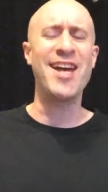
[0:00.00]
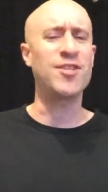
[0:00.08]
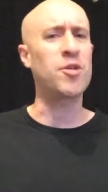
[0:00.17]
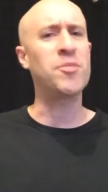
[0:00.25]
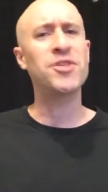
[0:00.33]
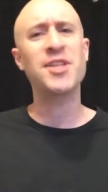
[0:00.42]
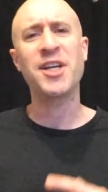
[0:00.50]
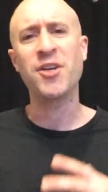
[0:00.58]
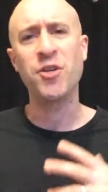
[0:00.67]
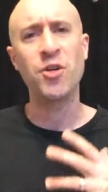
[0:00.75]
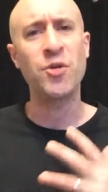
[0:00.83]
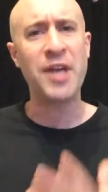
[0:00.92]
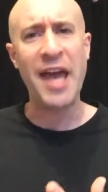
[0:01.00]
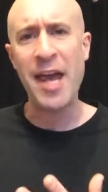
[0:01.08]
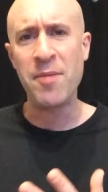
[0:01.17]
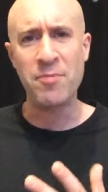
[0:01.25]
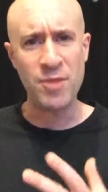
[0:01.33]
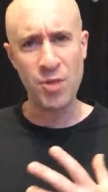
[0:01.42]
It's almost like a little
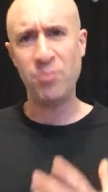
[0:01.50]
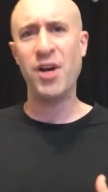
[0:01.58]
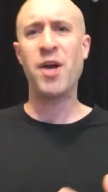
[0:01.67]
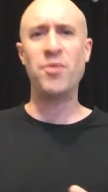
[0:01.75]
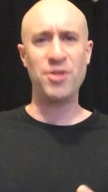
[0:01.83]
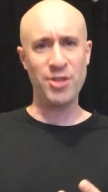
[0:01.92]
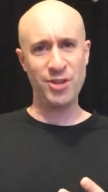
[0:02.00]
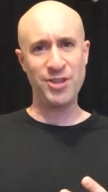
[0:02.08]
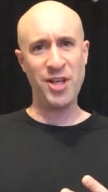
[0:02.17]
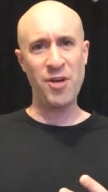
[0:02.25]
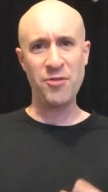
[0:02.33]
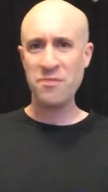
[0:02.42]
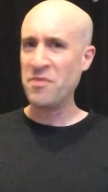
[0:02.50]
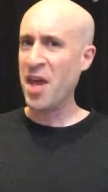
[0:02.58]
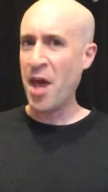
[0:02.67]
game you play with yourself,